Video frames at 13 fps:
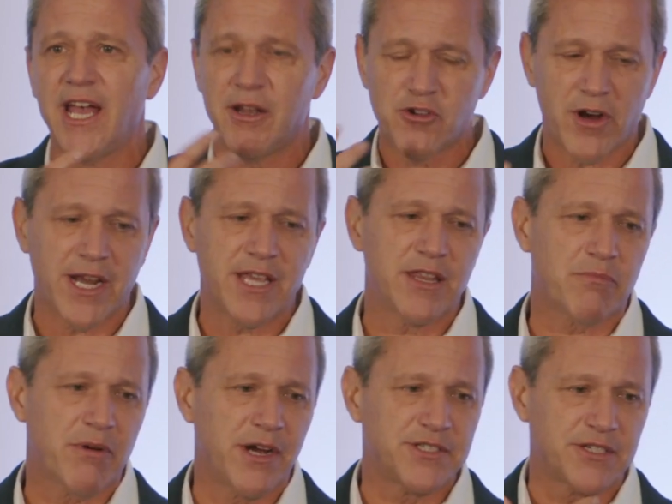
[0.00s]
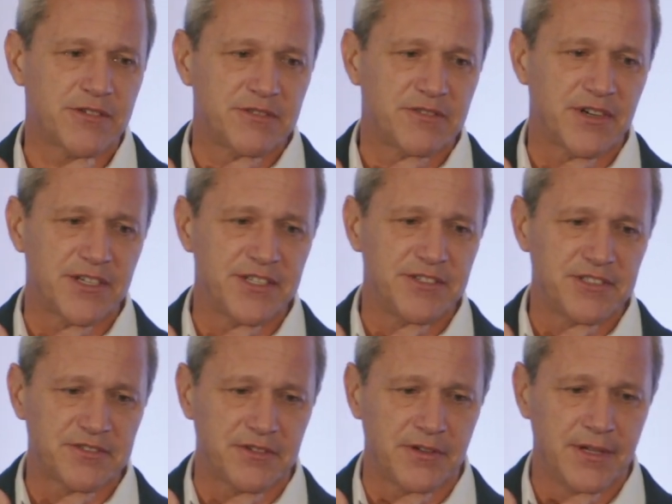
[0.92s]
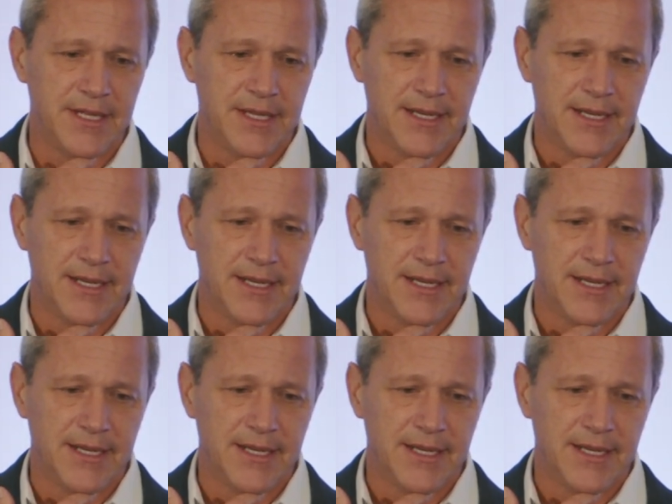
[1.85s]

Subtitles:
and tracking the project was very useful,